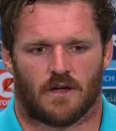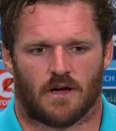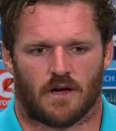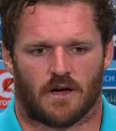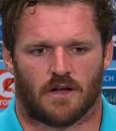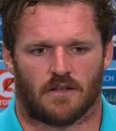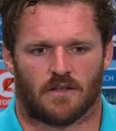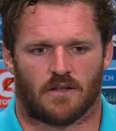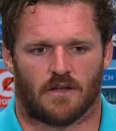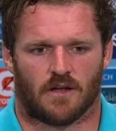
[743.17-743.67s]

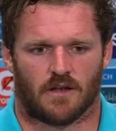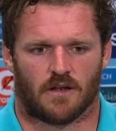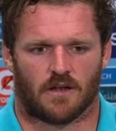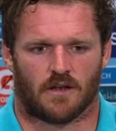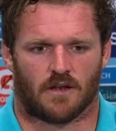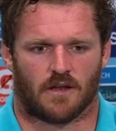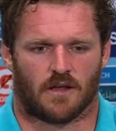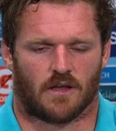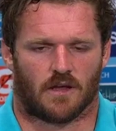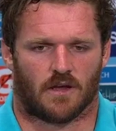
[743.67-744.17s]
And
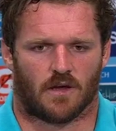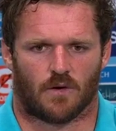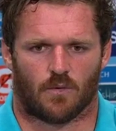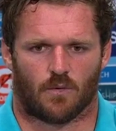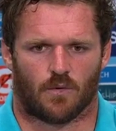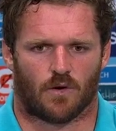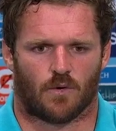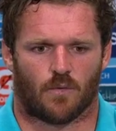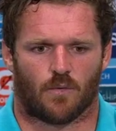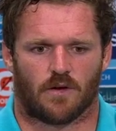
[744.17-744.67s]
then the,
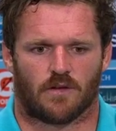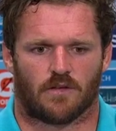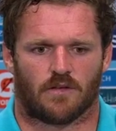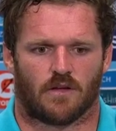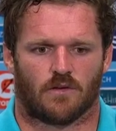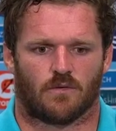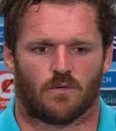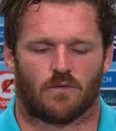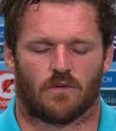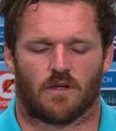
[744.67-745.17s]
we don't want
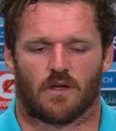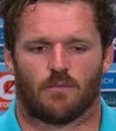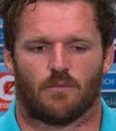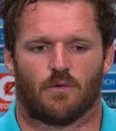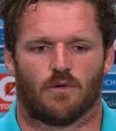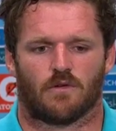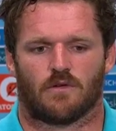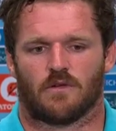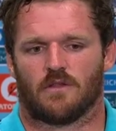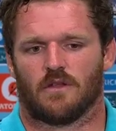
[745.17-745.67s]
they to take
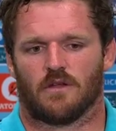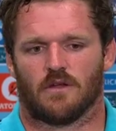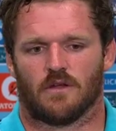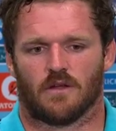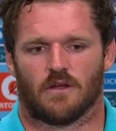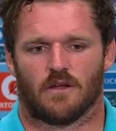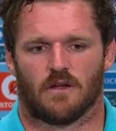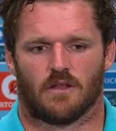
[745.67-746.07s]
balls in the